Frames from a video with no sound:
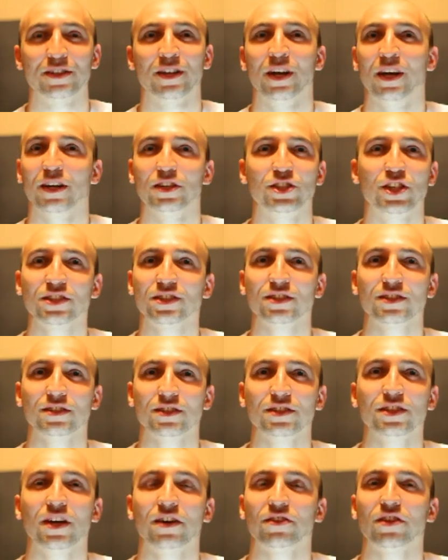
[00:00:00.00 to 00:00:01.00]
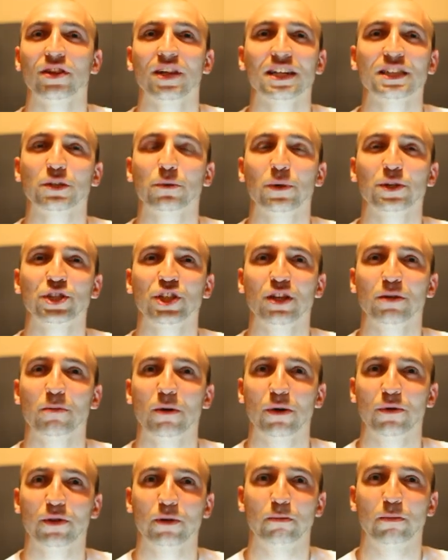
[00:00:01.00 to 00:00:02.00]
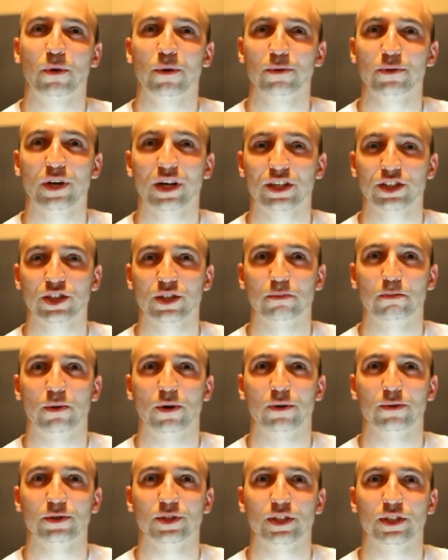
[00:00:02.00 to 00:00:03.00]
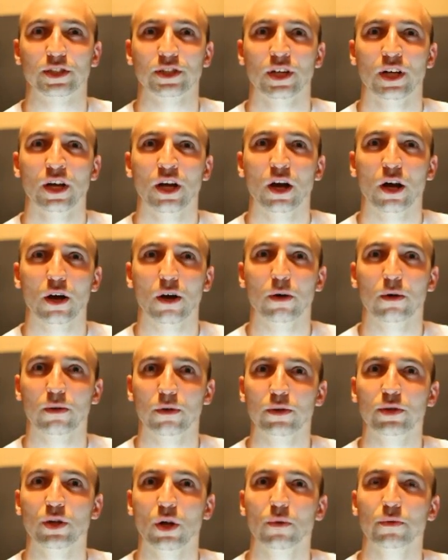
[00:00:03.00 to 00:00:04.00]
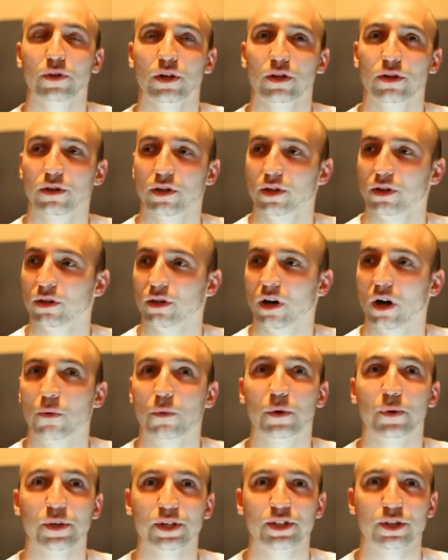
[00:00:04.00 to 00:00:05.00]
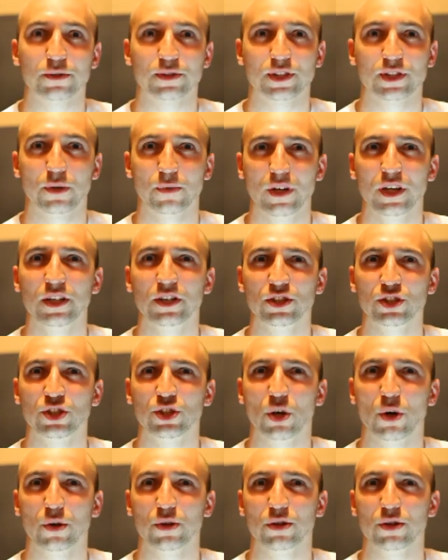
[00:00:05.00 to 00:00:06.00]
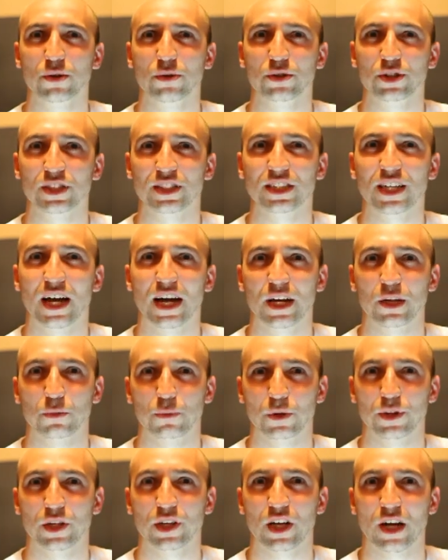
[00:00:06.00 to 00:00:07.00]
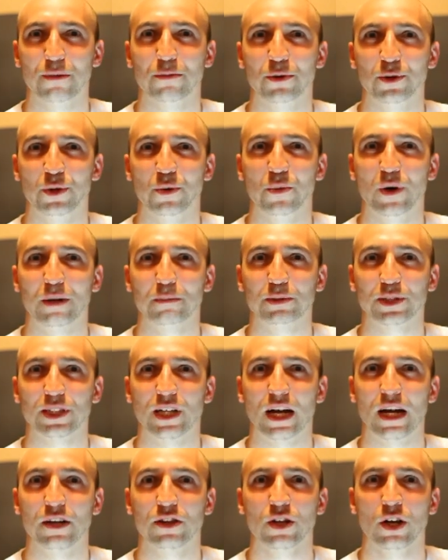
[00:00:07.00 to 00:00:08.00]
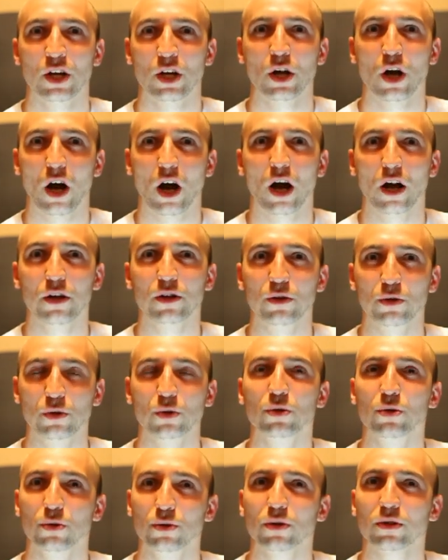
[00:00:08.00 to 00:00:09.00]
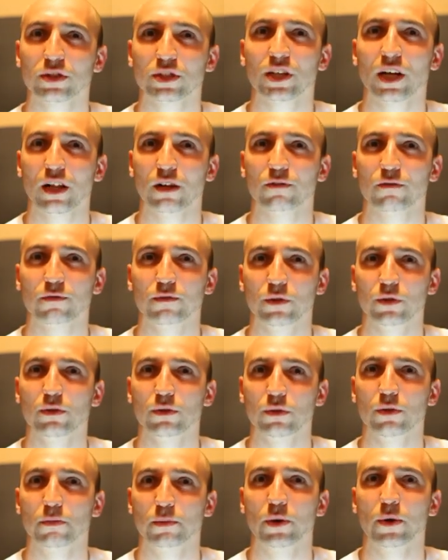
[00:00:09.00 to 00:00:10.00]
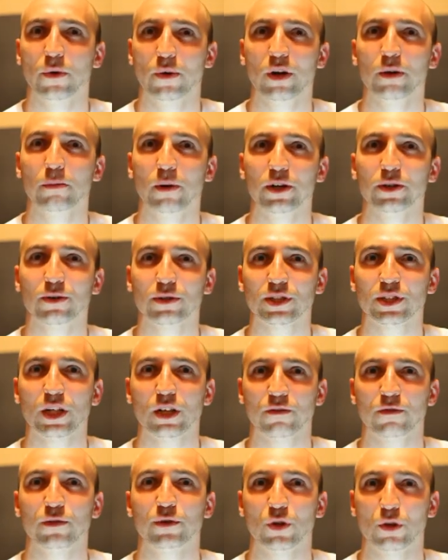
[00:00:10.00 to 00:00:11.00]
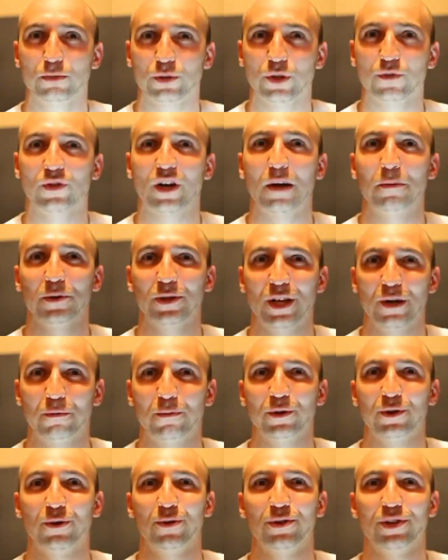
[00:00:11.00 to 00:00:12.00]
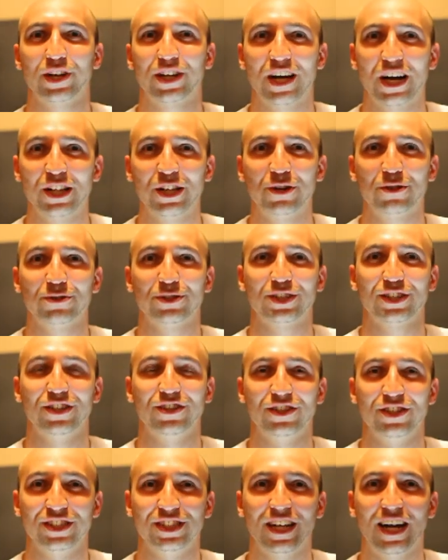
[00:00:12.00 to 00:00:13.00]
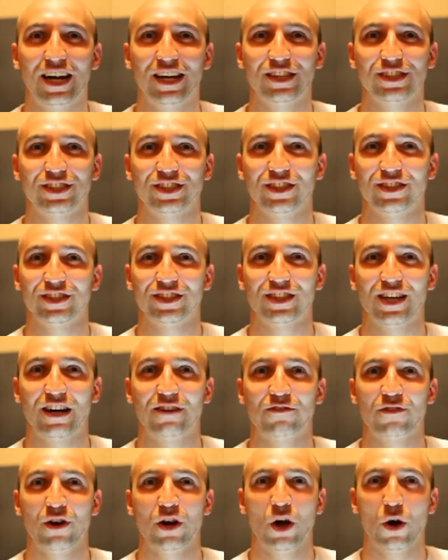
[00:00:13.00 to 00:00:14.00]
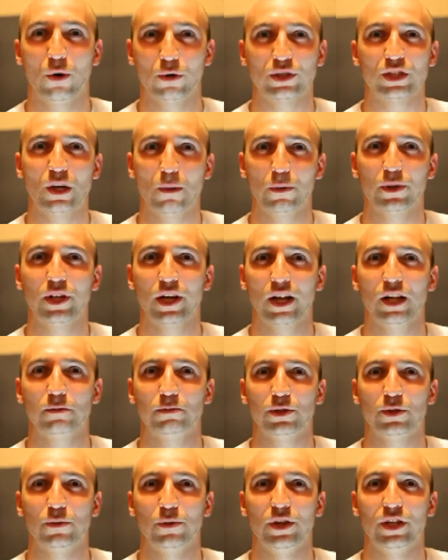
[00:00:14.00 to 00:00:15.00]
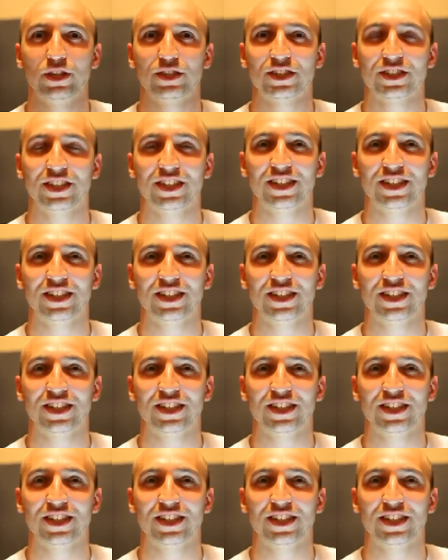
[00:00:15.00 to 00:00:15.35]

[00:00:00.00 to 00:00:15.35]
But just yeah, the last question about the production process. Uh, you know, the, the our readers they really enjoyed your design when they come on the website. You do yourself. You, you purely by yourself in terms of coming up with all the colors and designs and stuff, or someone helps you with this.